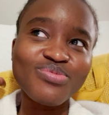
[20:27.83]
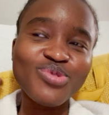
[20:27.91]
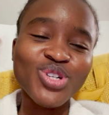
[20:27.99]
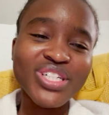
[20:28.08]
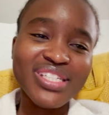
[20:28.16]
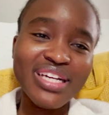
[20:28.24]

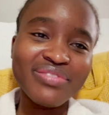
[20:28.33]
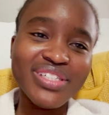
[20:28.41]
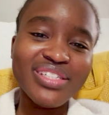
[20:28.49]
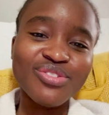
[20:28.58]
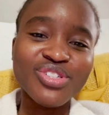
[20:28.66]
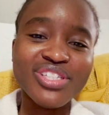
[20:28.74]
or
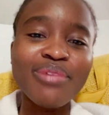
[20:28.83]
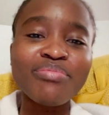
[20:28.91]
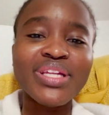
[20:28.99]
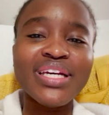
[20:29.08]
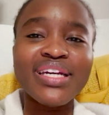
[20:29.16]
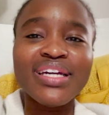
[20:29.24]
7 or
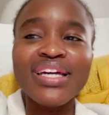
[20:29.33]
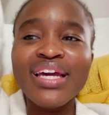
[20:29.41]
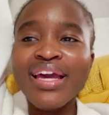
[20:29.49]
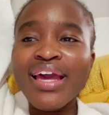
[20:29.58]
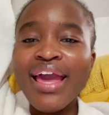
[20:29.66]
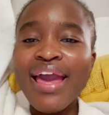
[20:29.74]
something,
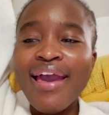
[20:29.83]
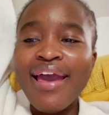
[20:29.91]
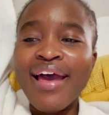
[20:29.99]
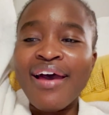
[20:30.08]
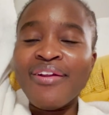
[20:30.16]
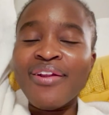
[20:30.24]

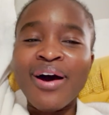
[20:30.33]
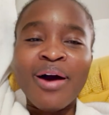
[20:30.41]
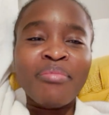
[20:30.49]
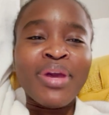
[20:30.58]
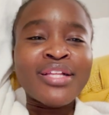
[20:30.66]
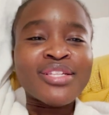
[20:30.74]
and
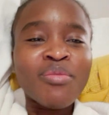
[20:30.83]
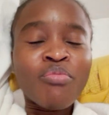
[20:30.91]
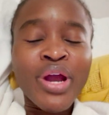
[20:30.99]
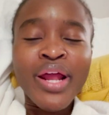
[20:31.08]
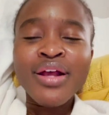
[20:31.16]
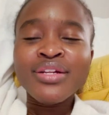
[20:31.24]
get some
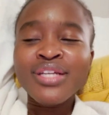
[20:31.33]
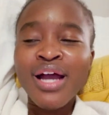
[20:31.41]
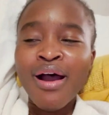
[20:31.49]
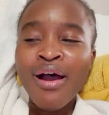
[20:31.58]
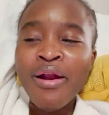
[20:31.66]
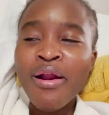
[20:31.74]
writing
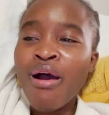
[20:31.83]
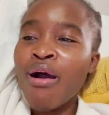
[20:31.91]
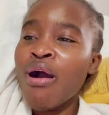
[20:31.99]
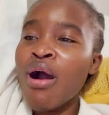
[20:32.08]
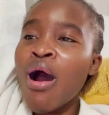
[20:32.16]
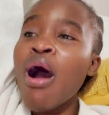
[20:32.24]
done.
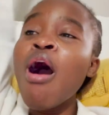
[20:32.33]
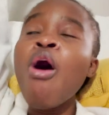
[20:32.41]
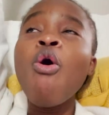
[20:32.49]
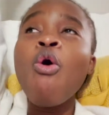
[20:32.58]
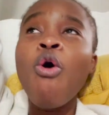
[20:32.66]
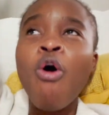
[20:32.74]

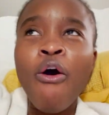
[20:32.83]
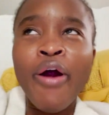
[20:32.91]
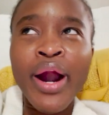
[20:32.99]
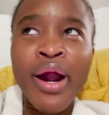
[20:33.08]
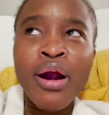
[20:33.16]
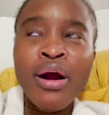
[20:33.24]

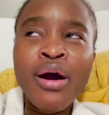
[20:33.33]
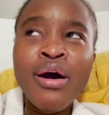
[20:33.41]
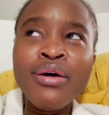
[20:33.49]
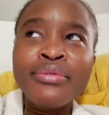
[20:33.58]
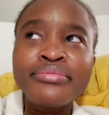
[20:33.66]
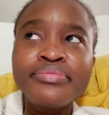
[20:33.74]
Or
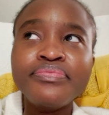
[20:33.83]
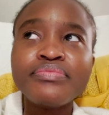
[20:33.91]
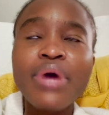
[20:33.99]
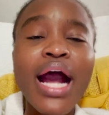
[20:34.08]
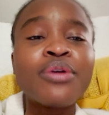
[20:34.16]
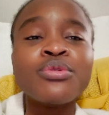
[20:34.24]

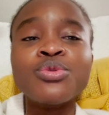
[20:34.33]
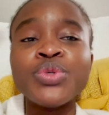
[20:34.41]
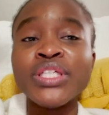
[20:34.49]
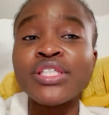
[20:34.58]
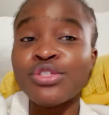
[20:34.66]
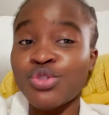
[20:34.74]
I will
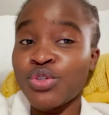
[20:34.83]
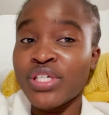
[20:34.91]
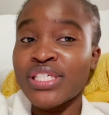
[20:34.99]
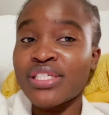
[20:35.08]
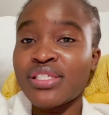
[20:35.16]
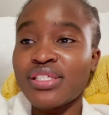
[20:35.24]
read the
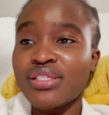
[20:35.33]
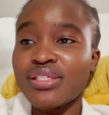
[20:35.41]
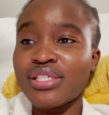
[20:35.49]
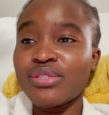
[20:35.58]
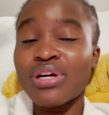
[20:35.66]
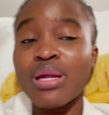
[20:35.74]
stories
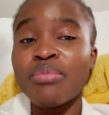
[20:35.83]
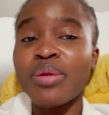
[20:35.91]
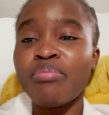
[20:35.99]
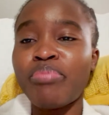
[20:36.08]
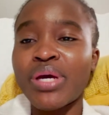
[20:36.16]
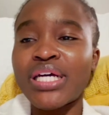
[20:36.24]
when I'm
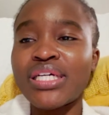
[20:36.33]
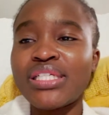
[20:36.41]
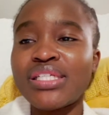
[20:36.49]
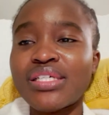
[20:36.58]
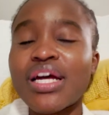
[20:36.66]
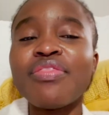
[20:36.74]
in
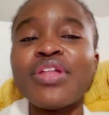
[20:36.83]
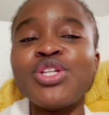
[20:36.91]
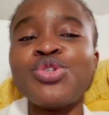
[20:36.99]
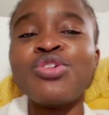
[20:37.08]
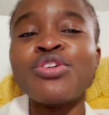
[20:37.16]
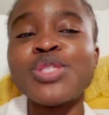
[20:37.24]
bed and then
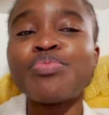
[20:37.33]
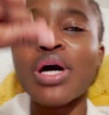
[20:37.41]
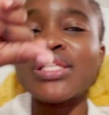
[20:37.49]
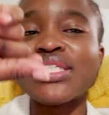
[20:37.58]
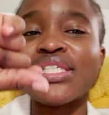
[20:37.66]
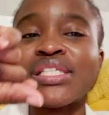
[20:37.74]
do the
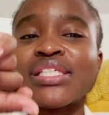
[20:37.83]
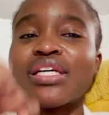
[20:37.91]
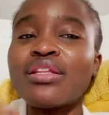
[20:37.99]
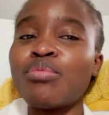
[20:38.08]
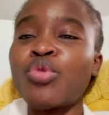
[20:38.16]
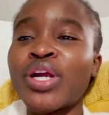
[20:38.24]
responses
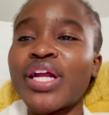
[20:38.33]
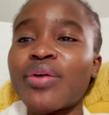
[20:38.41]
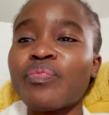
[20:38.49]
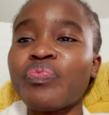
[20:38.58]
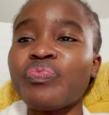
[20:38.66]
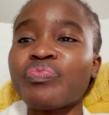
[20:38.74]
in the
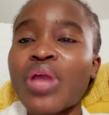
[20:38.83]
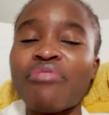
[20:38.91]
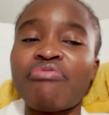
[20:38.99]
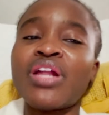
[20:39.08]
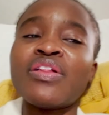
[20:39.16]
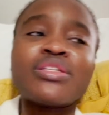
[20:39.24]
morning. I
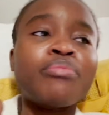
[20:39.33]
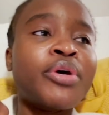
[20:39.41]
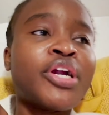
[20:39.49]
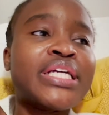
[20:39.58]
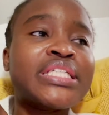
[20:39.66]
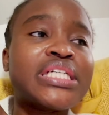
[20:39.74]
feel that's a
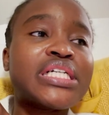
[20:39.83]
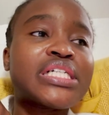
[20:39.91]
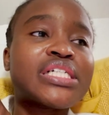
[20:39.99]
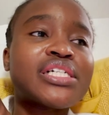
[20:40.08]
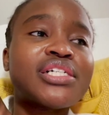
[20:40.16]
better idea.